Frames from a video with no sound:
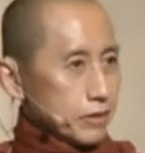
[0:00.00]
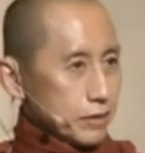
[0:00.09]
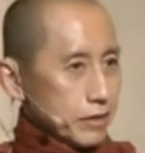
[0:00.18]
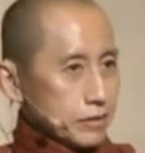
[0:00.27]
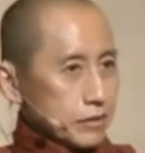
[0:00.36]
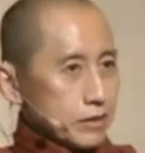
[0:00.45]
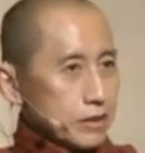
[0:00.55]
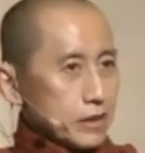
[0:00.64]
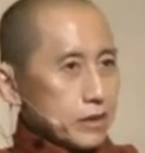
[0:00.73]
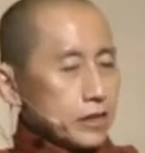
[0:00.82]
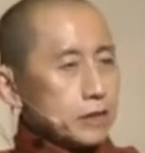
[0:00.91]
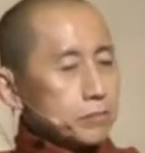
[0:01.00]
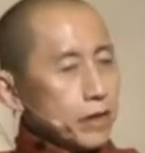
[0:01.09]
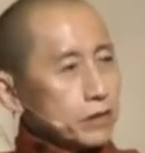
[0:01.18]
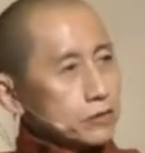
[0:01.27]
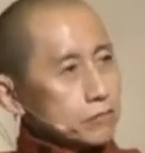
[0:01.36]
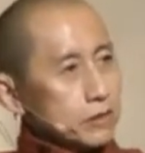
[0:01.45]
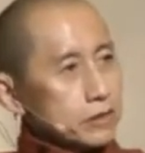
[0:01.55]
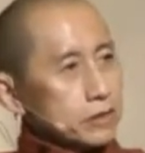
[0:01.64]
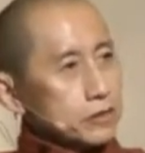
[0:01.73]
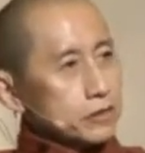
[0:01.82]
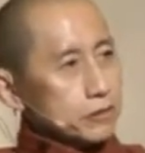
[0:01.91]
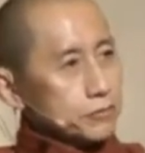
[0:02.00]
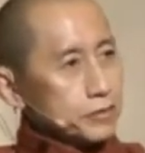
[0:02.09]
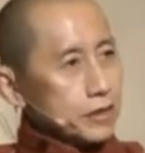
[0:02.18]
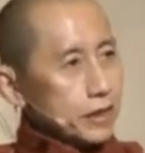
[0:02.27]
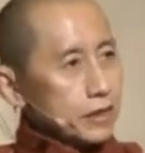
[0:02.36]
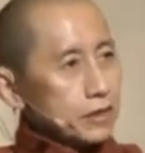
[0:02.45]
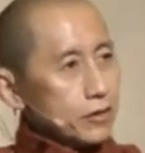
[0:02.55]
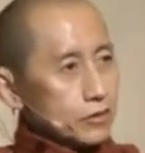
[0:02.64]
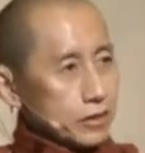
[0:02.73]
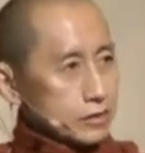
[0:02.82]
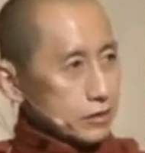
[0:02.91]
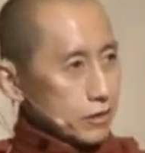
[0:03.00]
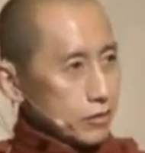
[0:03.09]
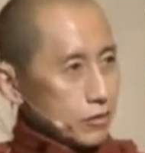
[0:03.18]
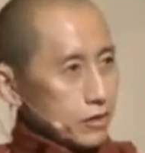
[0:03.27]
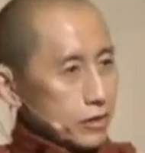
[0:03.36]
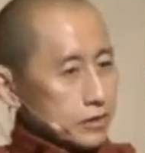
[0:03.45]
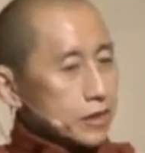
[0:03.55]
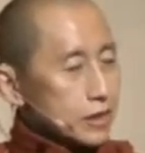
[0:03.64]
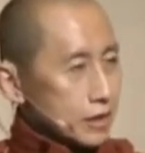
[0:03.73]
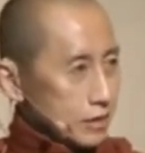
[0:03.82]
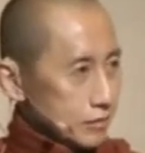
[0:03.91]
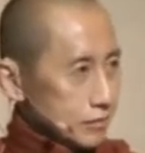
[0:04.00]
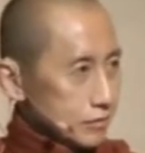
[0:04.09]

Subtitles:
one another. It depends on whether you're a feeler or a thinker.